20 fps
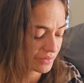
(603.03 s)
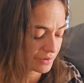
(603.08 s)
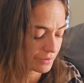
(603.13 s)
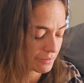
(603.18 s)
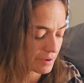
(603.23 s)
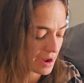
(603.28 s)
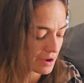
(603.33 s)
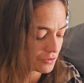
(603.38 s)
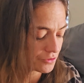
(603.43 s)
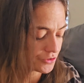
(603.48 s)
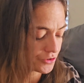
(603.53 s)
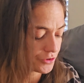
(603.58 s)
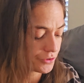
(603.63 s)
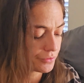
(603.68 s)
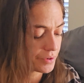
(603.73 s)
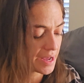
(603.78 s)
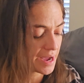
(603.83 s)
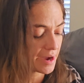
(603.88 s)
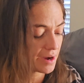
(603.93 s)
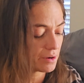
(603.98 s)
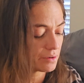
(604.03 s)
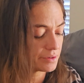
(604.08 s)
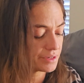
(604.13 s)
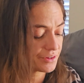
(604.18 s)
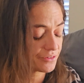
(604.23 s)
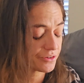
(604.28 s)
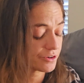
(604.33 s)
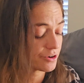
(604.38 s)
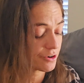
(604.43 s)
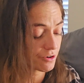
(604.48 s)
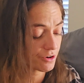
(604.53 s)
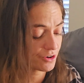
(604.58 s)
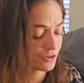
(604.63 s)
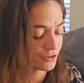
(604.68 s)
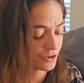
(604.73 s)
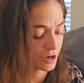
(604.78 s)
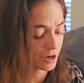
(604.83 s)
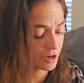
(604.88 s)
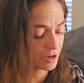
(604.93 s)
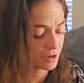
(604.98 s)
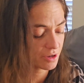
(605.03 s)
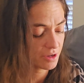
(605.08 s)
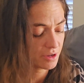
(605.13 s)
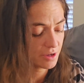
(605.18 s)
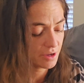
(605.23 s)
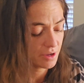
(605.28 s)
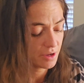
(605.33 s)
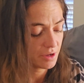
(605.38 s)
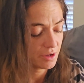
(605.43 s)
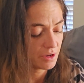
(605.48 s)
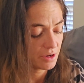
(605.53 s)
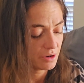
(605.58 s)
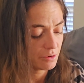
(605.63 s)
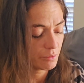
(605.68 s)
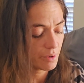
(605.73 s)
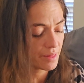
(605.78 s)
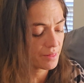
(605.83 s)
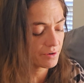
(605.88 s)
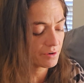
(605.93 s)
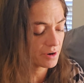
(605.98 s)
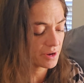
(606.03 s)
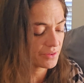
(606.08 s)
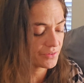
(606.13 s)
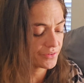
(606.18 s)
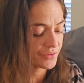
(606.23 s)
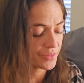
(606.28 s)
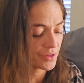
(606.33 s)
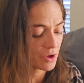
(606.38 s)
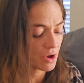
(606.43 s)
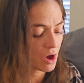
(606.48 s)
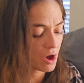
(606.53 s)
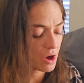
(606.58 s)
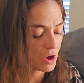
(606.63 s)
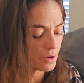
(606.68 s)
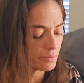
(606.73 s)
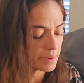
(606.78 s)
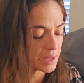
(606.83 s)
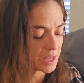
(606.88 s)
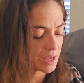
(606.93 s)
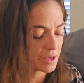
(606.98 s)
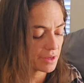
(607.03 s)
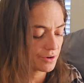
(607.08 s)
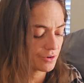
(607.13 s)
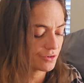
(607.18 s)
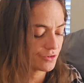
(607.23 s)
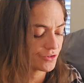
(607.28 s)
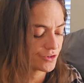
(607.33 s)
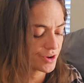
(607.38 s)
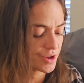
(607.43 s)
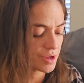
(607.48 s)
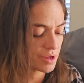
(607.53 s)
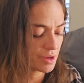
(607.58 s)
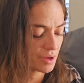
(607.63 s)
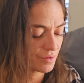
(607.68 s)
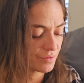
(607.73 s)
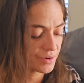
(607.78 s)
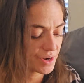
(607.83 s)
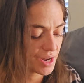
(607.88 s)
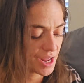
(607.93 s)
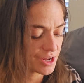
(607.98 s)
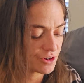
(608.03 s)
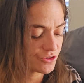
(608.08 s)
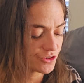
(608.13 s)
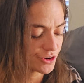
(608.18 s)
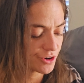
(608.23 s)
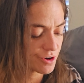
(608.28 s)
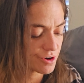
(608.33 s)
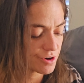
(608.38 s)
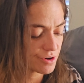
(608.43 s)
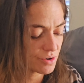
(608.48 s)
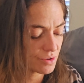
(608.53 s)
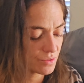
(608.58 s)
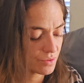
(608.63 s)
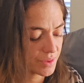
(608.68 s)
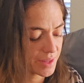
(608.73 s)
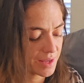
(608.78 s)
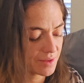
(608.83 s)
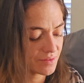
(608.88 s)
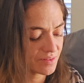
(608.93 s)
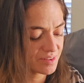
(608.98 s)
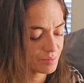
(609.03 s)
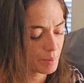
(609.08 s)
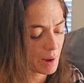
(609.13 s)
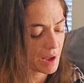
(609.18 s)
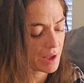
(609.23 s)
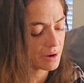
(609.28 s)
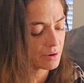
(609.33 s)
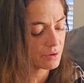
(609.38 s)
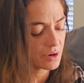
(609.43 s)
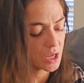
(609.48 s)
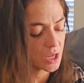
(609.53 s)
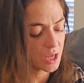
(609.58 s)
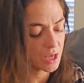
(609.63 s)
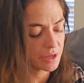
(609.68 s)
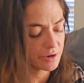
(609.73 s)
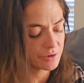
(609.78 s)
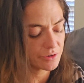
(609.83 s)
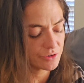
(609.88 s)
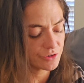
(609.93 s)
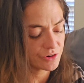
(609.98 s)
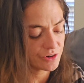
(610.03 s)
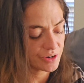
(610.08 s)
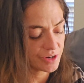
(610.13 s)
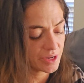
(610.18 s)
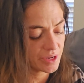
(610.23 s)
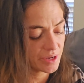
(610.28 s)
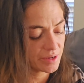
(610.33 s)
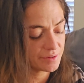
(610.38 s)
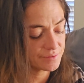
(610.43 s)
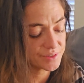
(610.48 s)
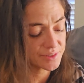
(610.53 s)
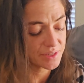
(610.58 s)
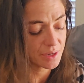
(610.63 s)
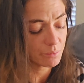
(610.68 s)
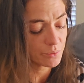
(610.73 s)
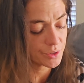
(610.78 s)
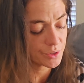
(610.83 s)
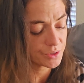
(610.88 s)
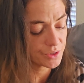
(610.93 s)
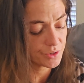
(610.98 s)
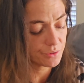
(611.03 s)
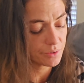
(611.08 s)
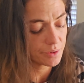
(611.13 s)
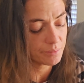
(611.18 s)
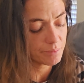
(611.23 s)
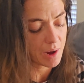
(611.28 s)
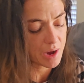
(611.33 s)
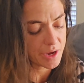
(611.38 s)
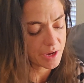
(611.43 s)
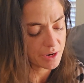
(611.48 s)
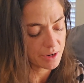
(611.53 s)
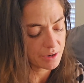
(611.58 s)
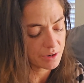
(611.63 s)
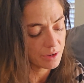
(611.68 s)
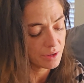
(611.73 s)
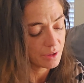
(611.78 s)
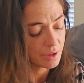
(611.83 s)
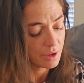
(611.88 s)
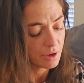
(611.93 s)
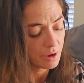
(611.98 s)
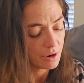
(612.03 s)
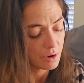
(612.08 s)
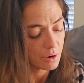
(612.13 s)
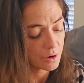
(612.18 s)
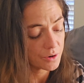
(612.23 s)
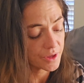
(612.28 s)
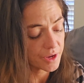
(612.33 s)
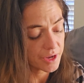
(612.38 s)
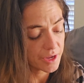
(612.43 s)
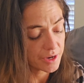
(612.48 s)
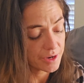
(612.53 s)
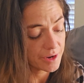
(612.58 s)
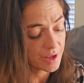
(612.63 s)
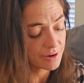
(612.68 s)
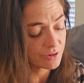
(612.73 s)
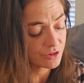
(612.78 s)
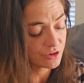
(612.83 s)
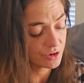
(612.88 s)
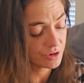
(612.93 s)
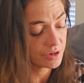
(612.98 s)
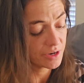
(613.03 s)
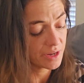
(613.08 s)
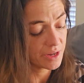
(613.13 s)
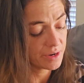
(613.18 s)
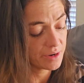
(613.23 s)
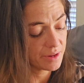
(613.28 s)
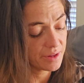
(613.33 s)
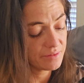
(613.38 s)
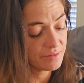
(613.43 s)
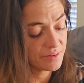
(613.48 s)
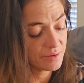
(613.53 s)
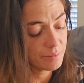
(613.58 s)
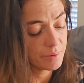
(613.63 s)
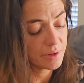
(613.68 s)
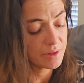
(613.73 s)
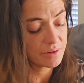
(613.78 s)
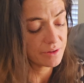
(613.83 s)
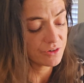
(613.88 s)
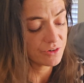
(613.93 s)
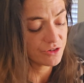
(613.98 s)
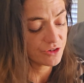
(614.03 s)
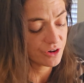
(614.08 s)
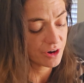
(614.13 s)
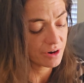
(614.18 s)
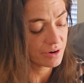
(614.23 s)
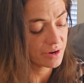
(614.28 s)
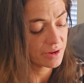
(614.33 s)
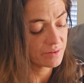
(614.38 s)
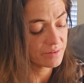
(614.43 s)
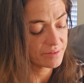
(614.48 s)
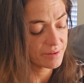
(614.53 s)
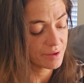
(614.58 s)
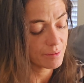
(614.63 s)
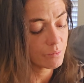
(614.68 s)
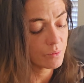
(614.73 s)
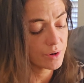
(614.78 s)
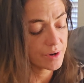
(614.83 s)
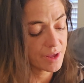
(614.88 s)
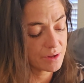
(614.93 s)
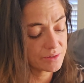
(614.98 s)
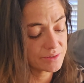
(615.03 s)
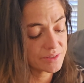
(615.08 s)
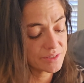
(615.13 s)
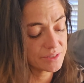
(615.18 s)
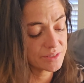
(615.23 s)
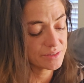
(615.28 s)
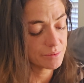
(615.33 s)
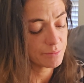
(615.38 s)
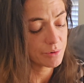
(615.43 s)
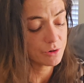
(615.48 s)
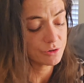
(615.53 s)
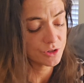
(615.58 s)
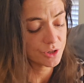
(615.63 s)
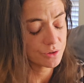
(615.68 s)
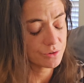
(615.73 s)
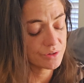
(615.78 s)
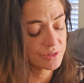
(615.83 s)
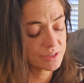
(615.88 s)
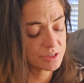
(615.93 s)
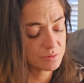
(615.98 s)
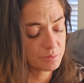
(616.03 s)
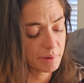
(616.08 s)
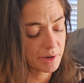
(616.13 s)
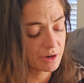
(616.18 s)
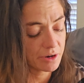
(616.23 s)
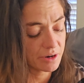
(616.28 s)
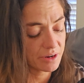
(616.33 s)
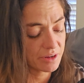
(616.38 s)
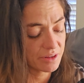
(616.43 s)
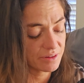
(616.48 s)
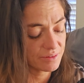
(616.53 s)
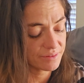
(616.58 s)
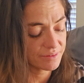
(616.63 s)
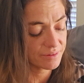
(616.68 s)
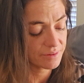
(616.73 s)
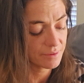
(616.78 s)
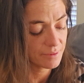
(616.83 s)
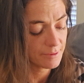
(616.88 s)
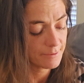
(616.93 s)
around you now is nourishing. Whether it's the calming energy of nature, the inspiring energy of someone you admire, or the connection and intimately sharing someone else's emotional experience,